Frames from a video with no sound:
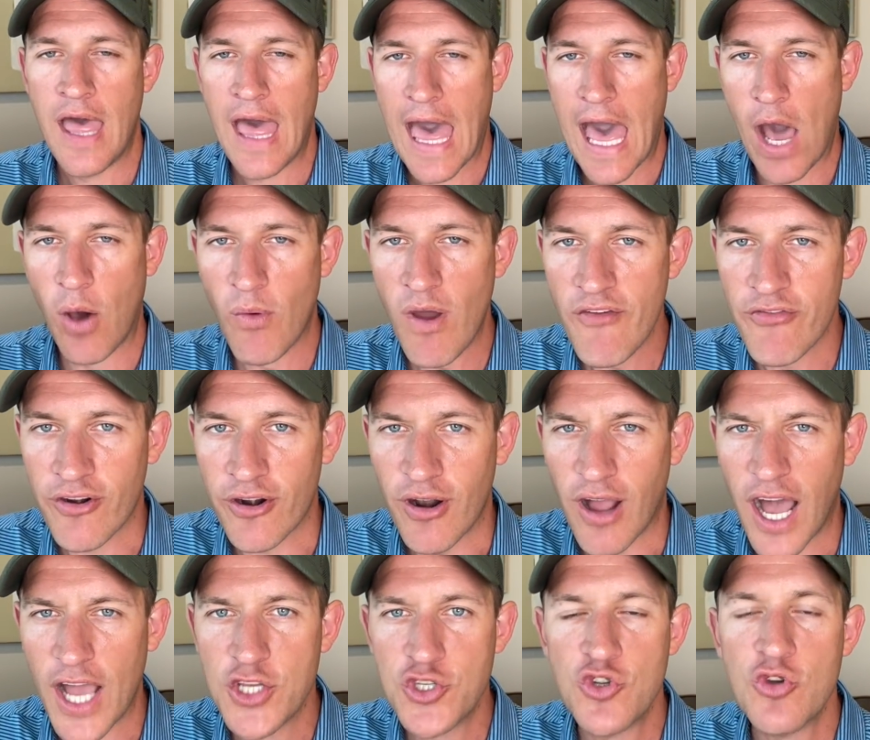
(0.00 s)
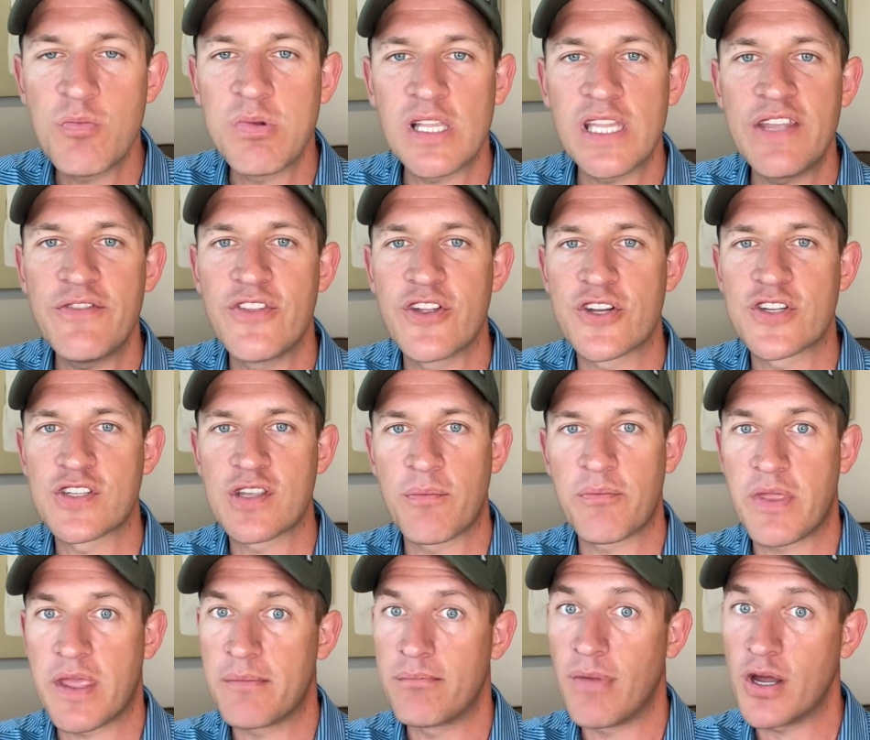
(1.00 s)
However, I do believe there's
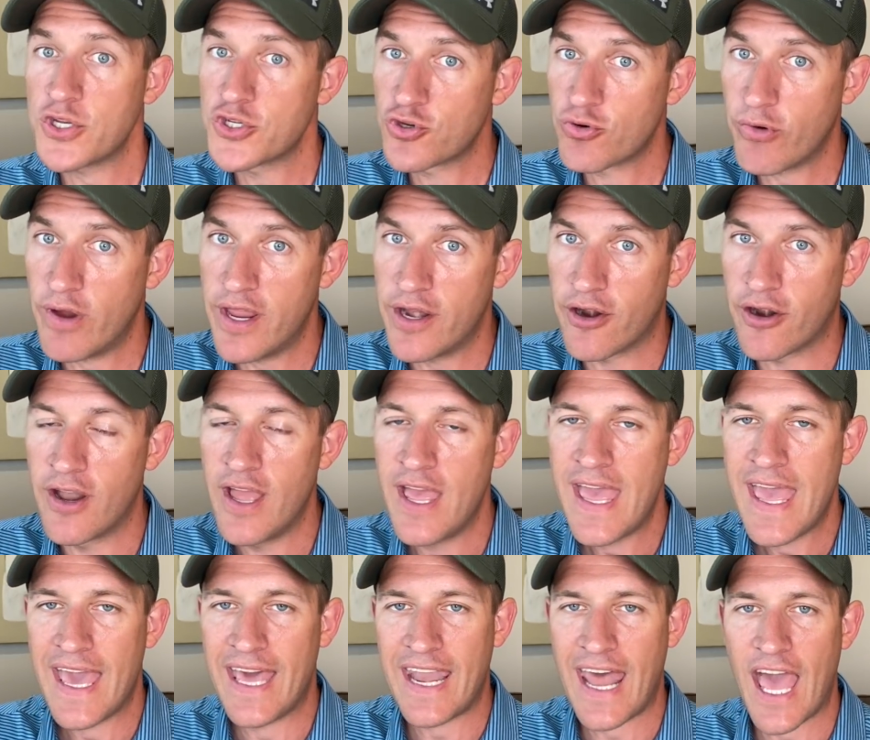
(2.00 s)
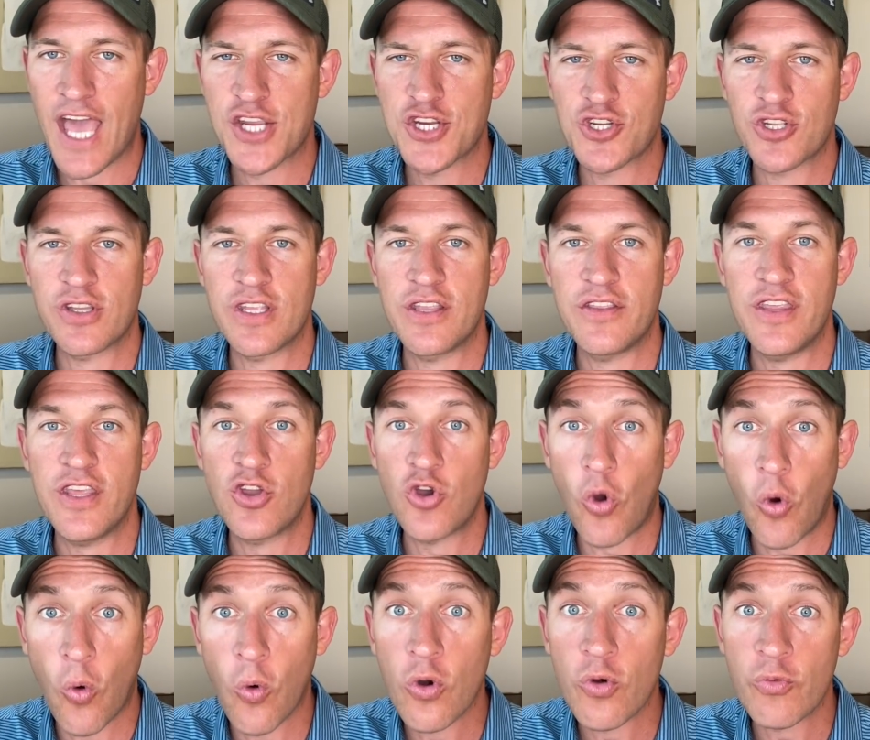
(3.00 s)
something much greater, and actually the
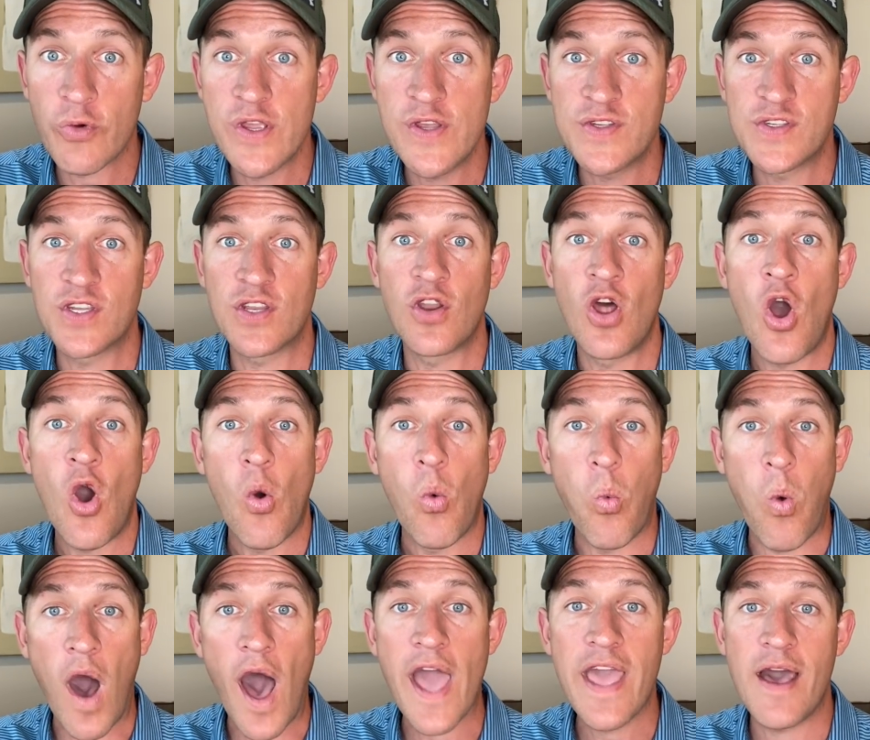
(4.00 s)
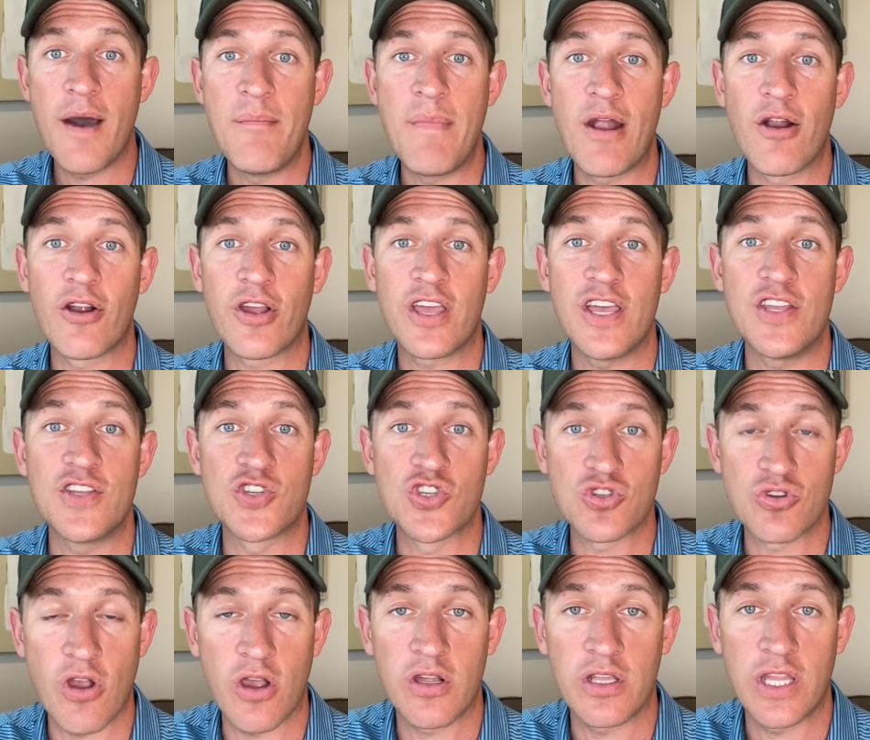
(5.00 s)
core reason why America is
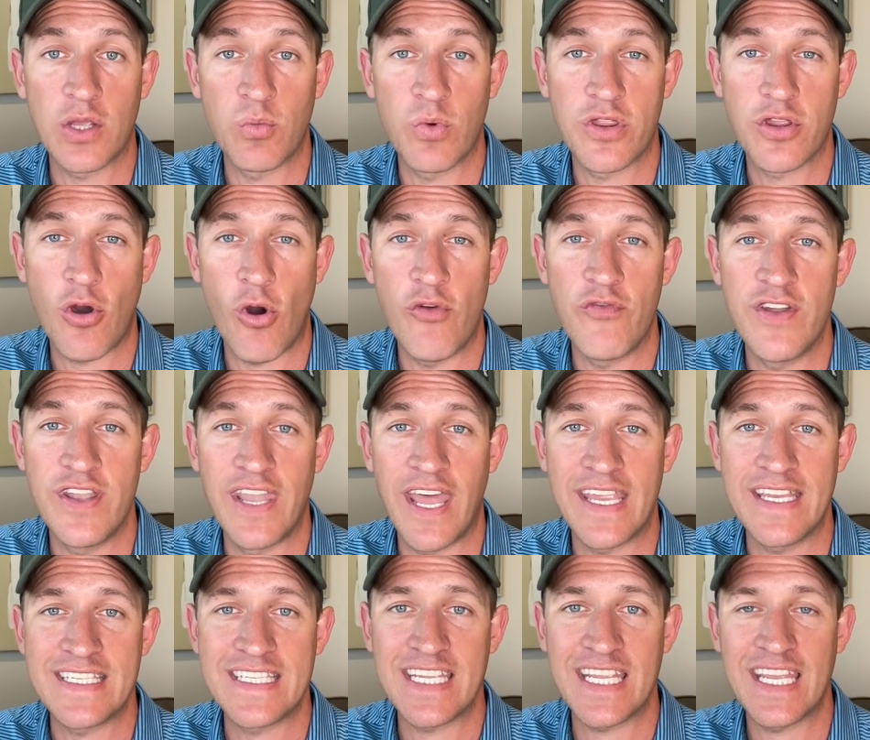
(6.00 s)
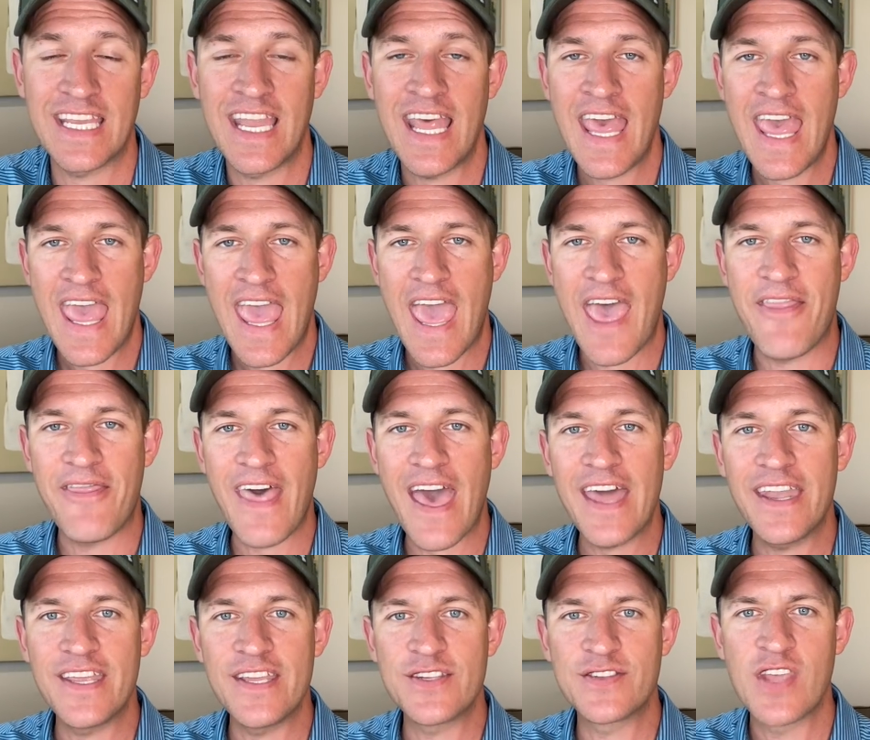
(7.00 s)
struggling with COVID-19, and
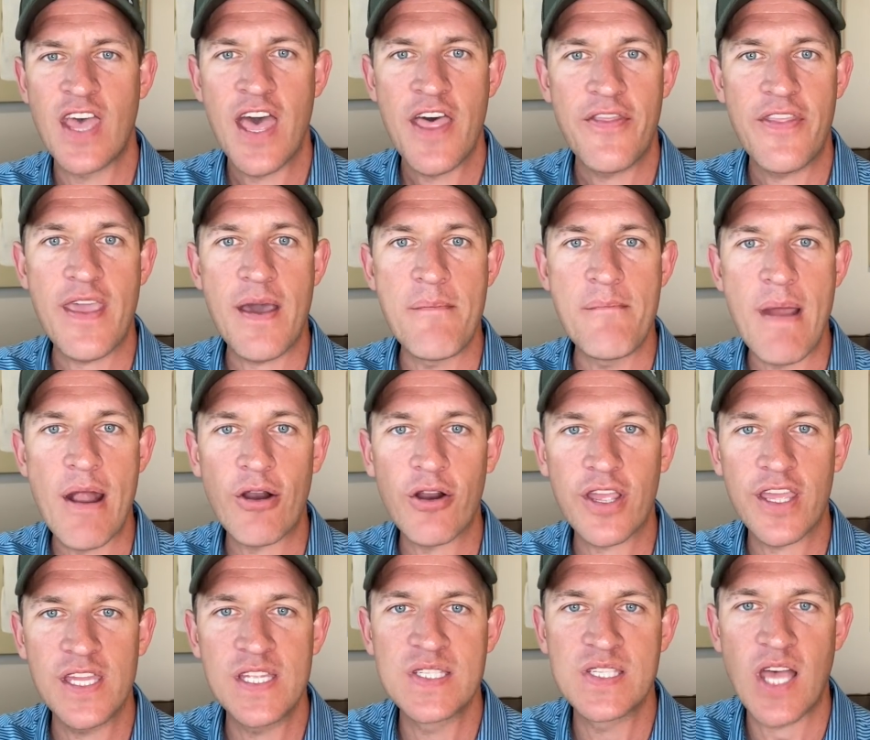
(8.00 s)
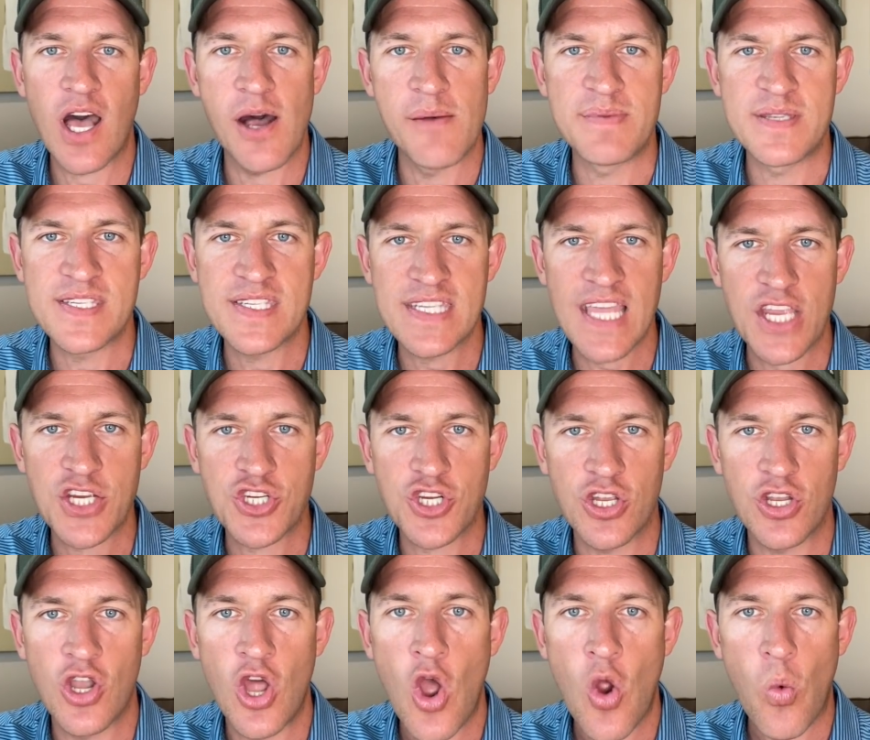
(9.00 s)
that is the Americans'
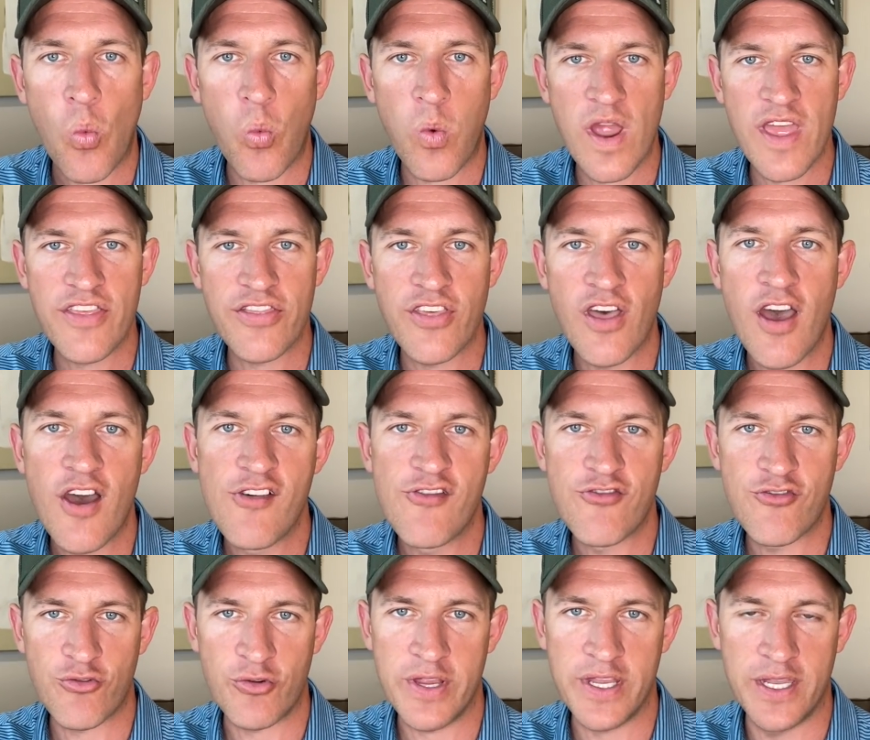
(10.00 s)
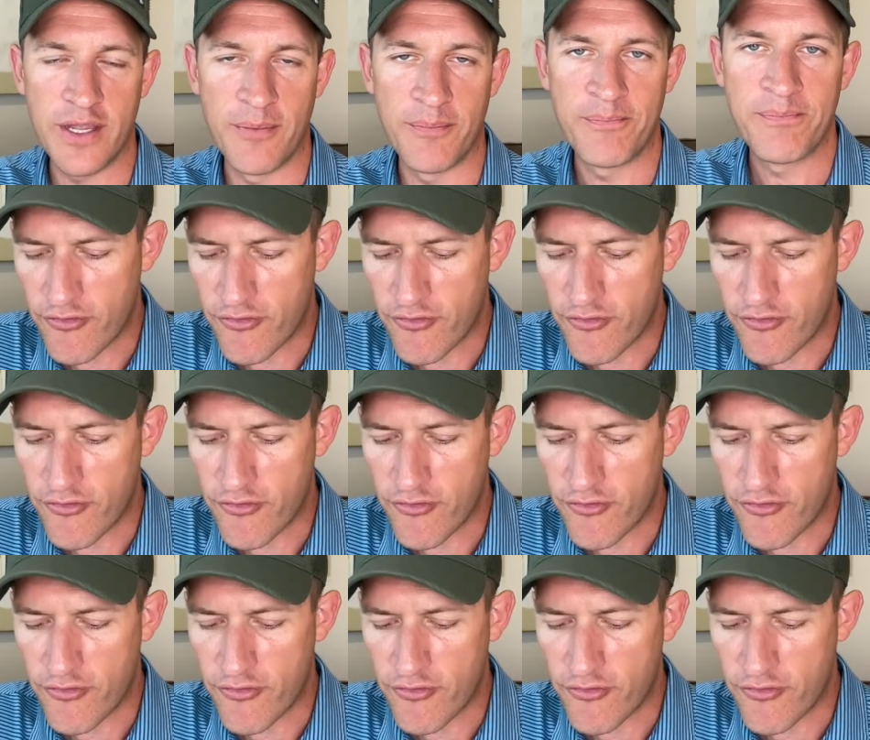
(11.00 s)
obsession with freedom.